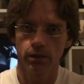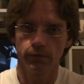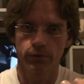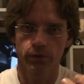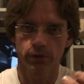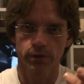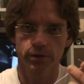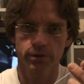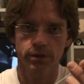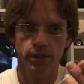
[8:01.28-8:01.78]
You've
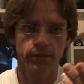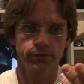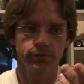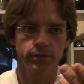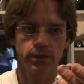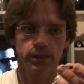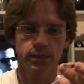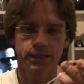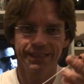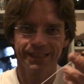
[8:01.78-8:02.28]
got a
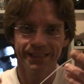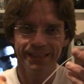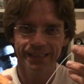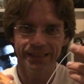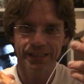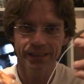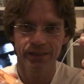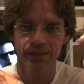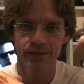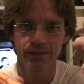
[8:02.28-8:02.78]
safety
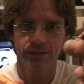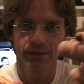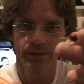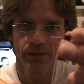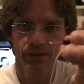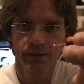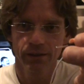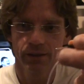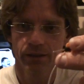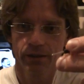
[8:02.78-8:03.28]
key
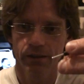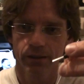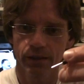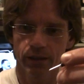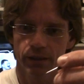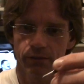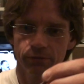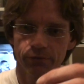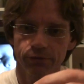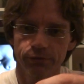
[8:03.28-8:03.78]

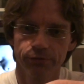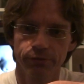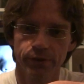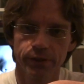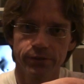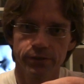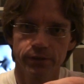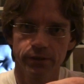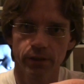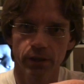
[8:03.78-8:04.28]
that
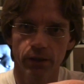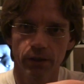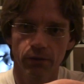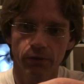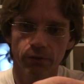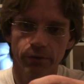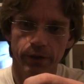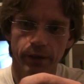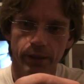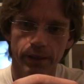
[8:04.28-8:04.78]
fits in the
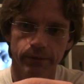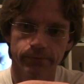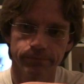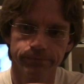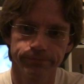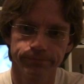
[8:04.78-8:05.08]
hole there.